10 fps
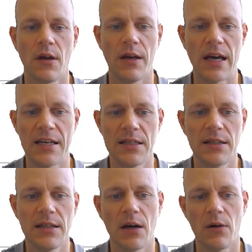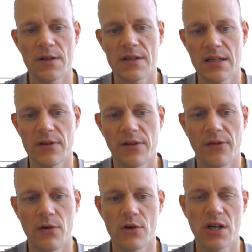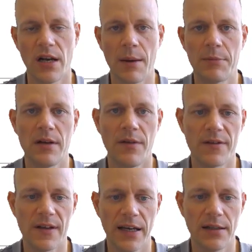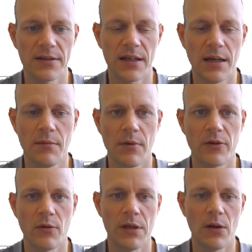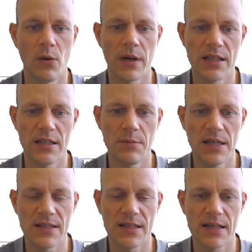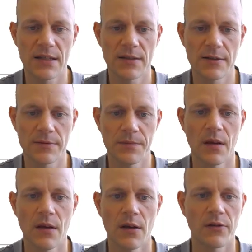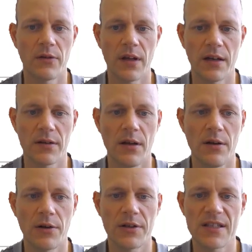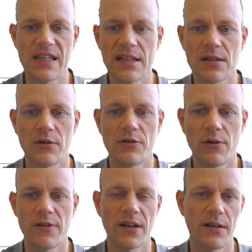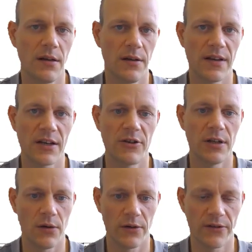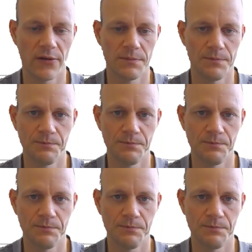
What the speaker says: And ideally, our state transfer shall happen in this idle time, so below 90 milliseconds, so that not a single control signal is actually lost.